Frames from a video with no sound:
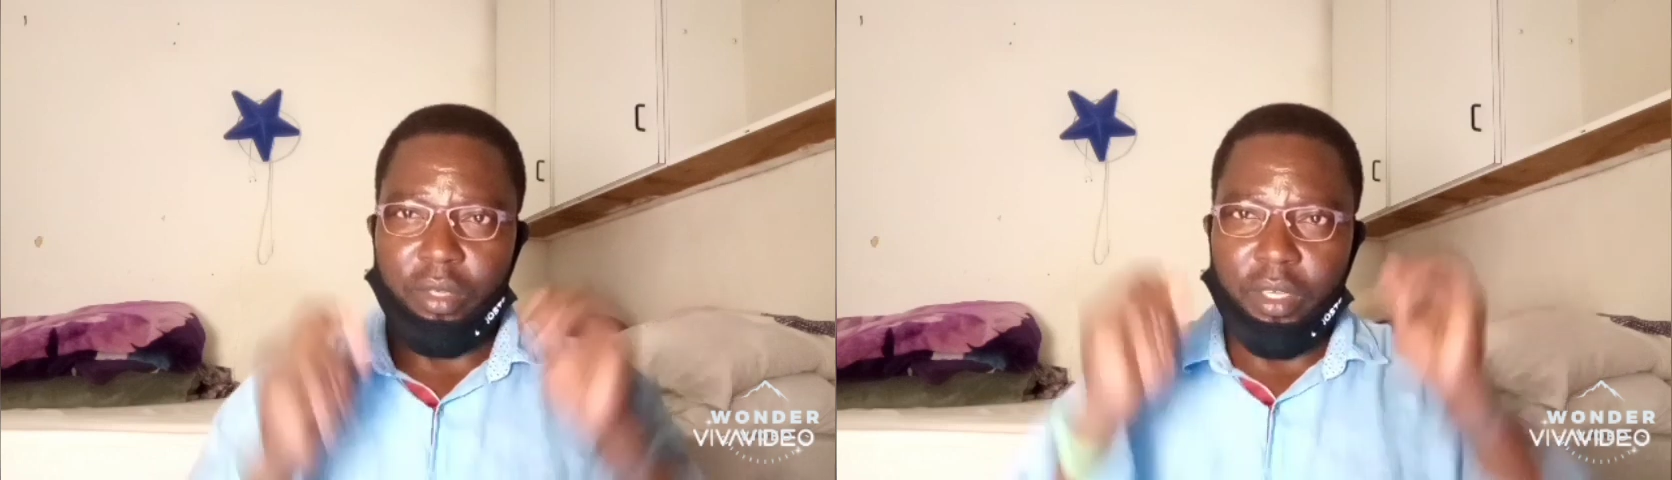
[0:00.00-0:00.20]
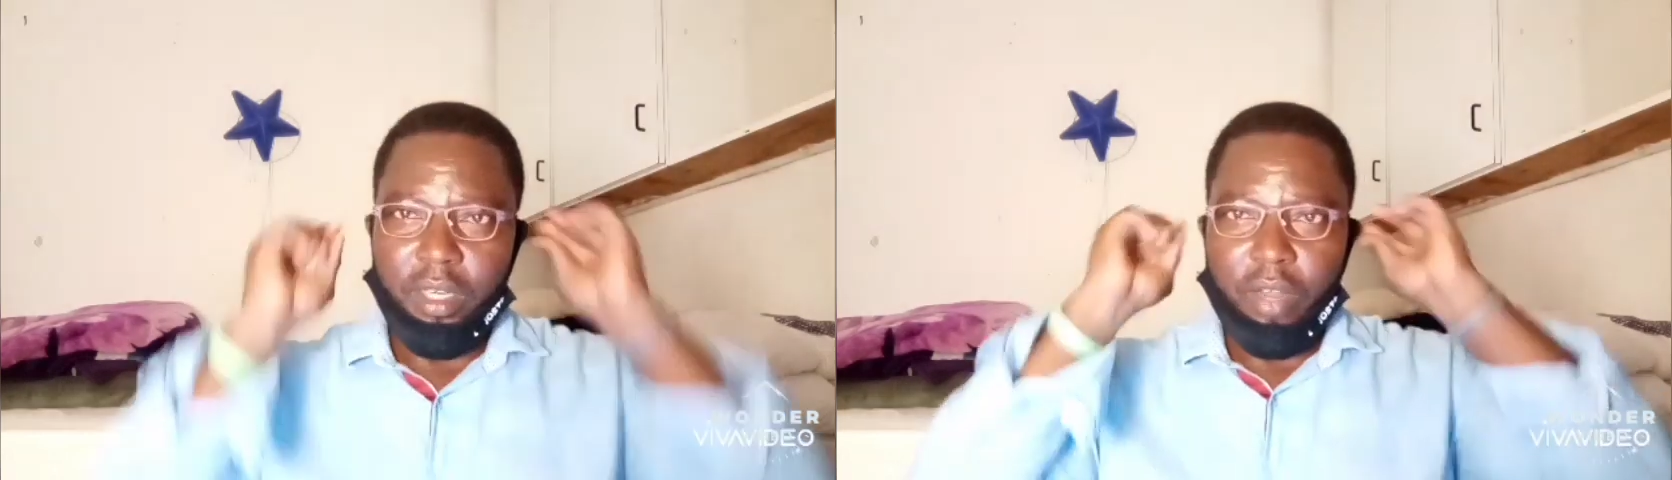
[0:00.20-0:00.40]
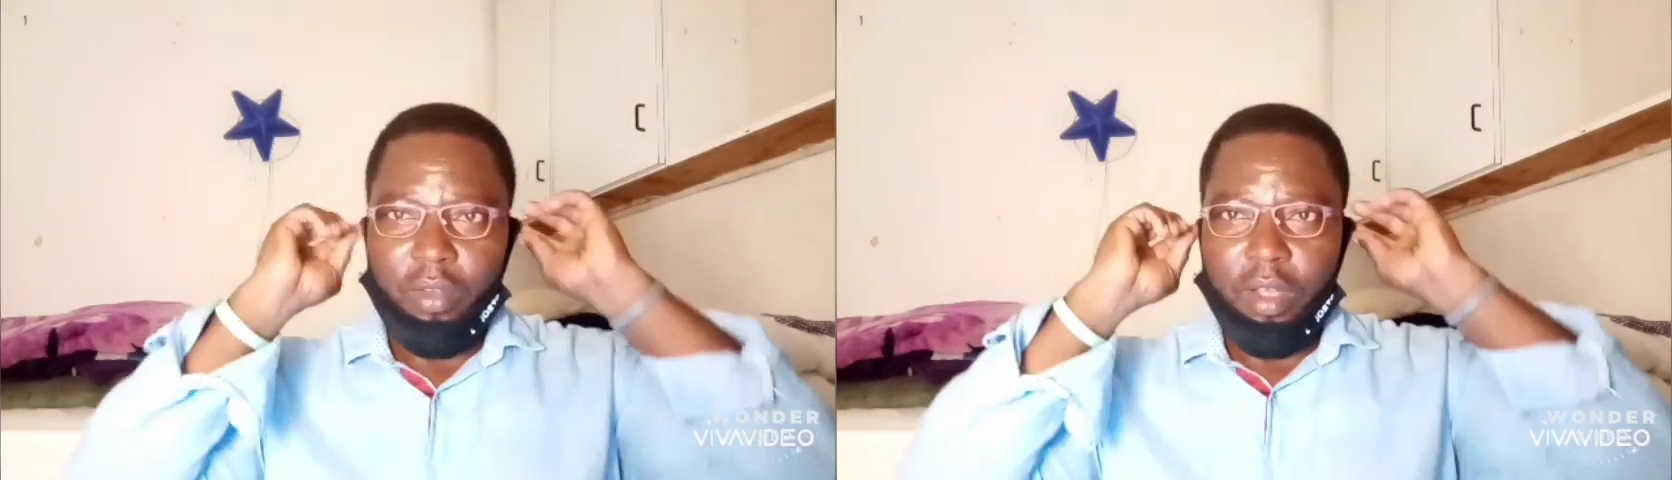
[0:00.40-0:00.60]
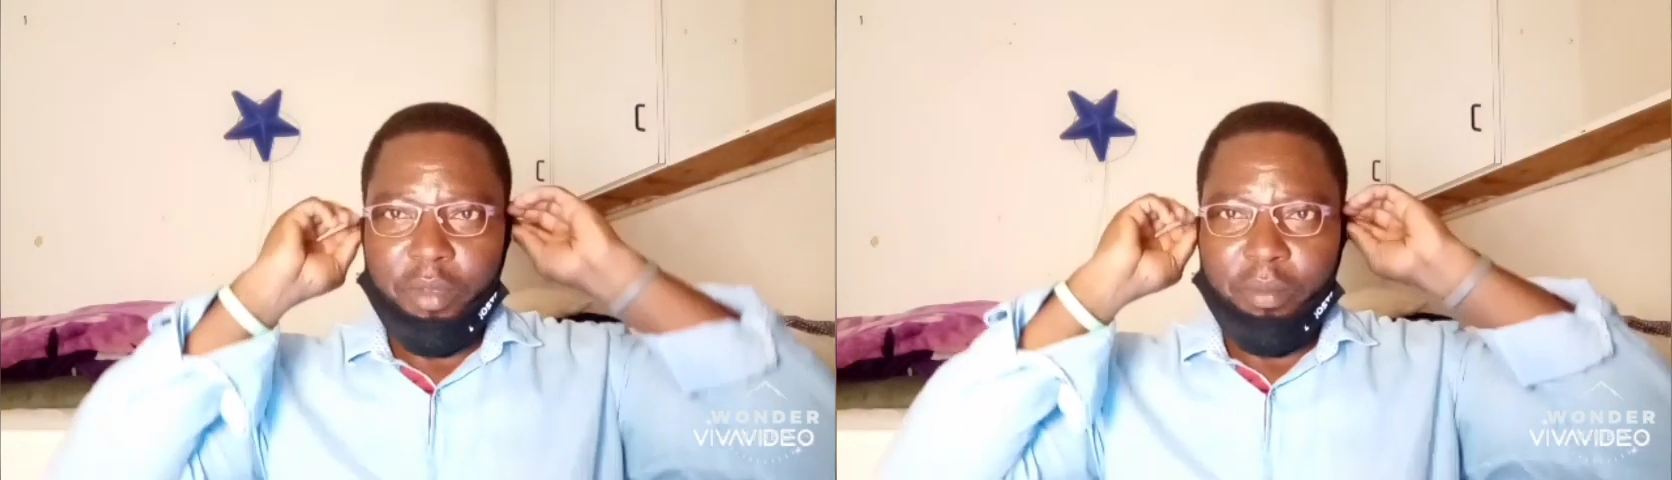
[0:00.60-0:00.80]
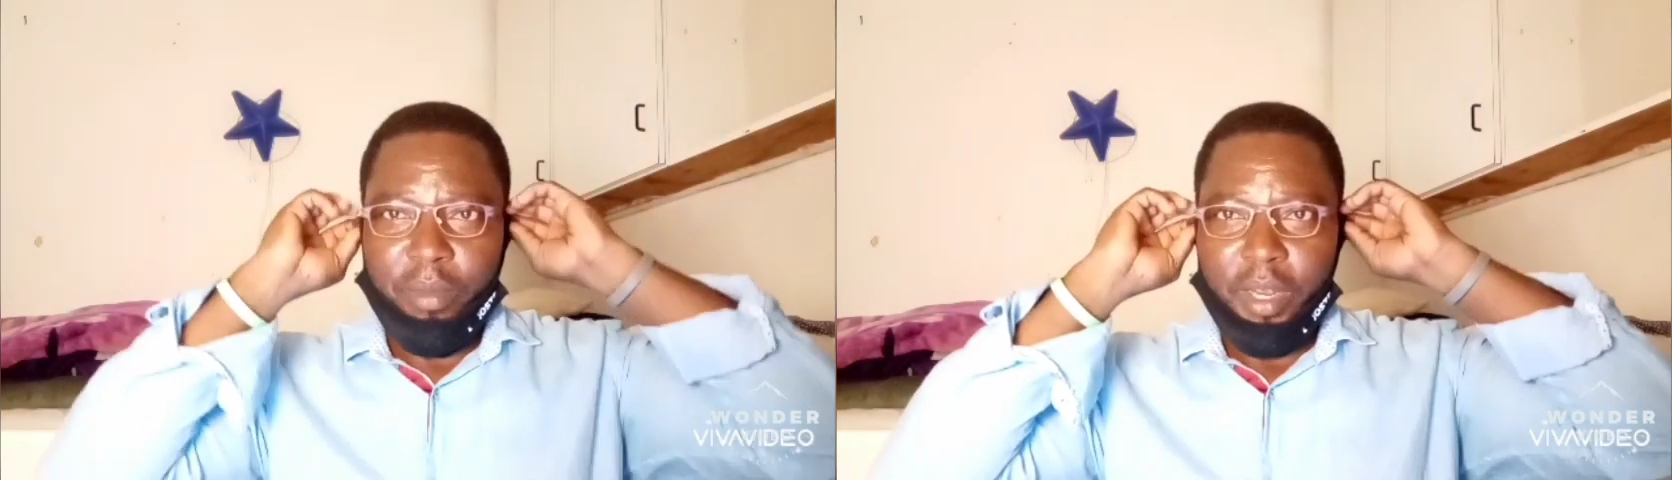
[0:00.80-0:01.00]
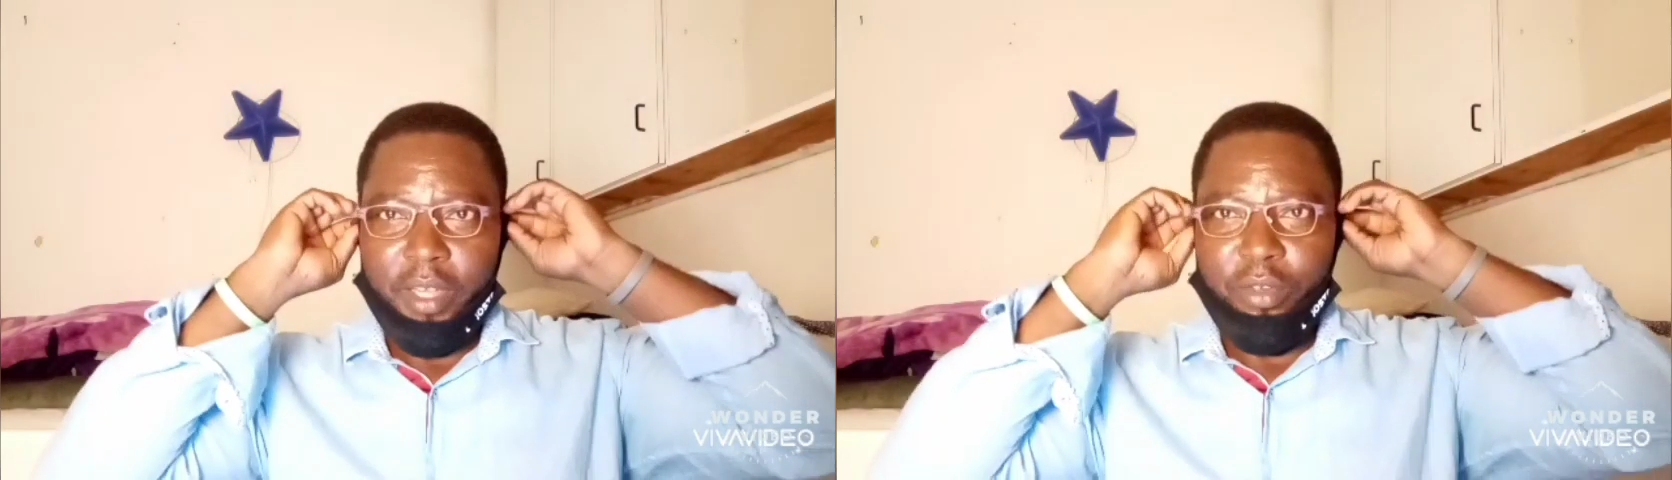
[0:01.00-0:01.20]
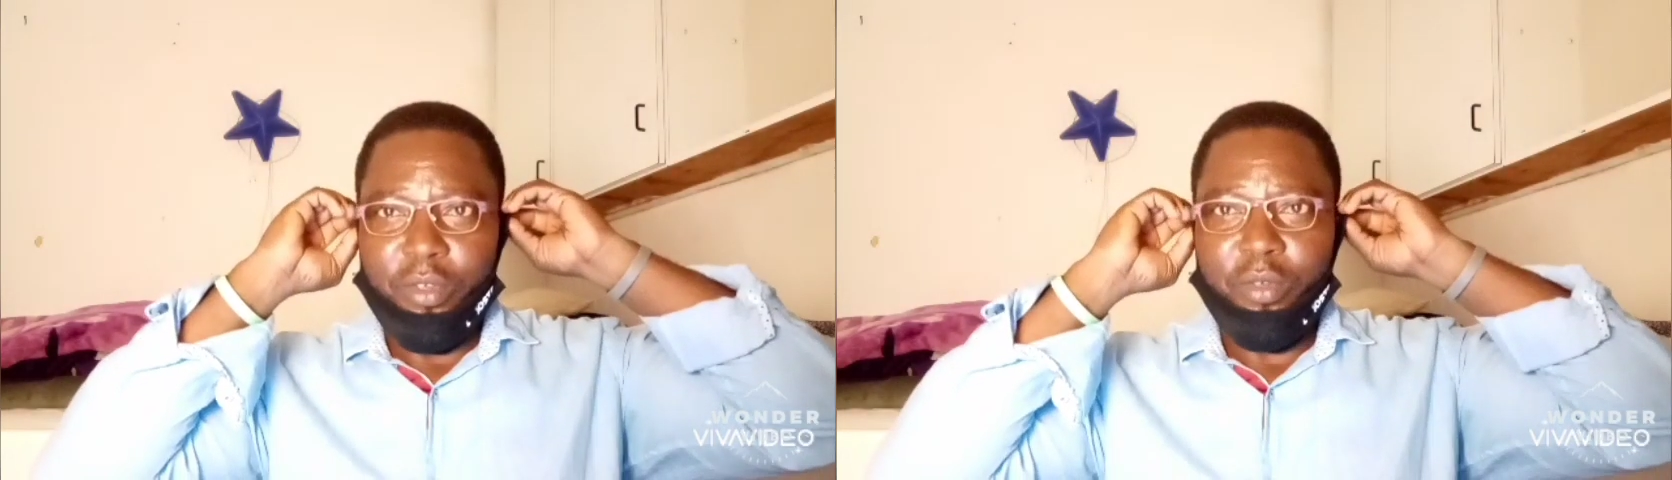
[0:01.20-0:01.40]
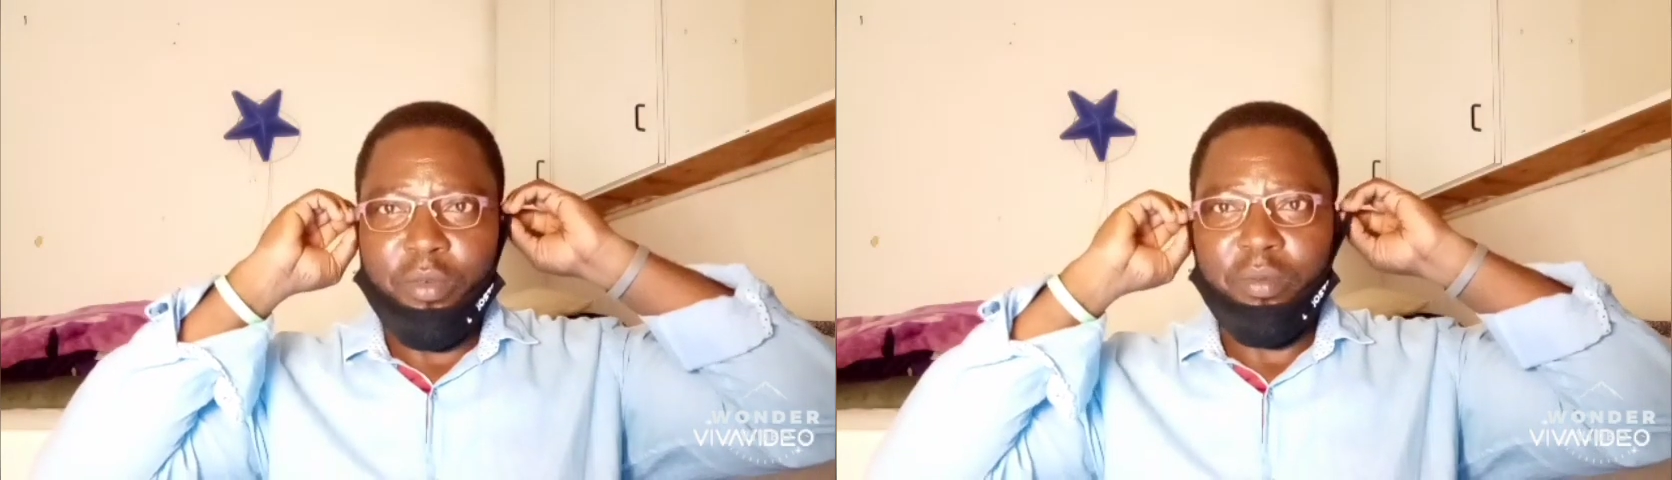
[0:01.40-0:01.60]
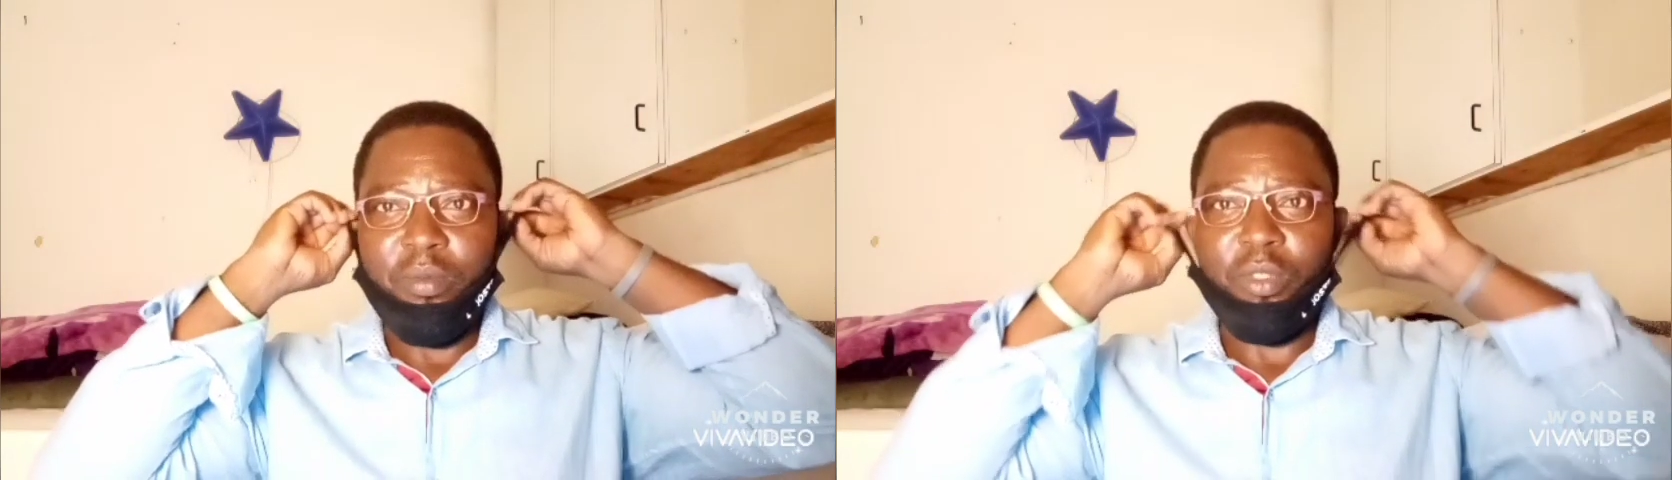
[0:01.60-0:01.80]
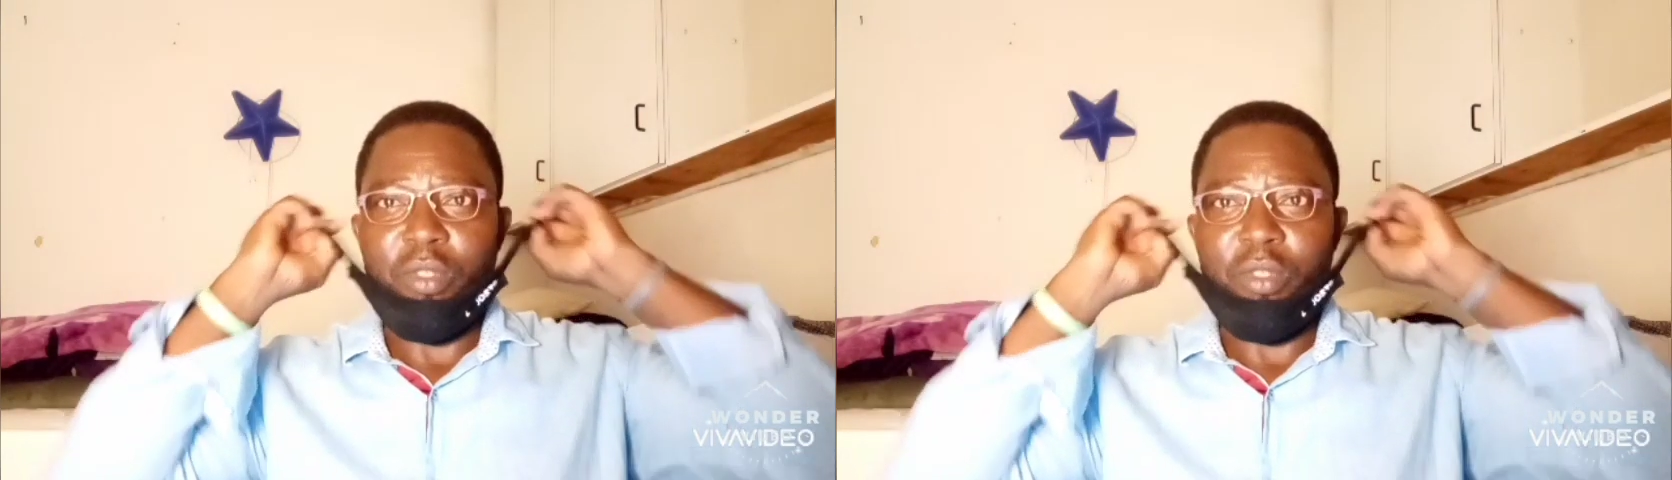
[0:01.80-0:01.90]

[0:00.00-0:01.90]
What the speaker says: Okay, now I'm in my room,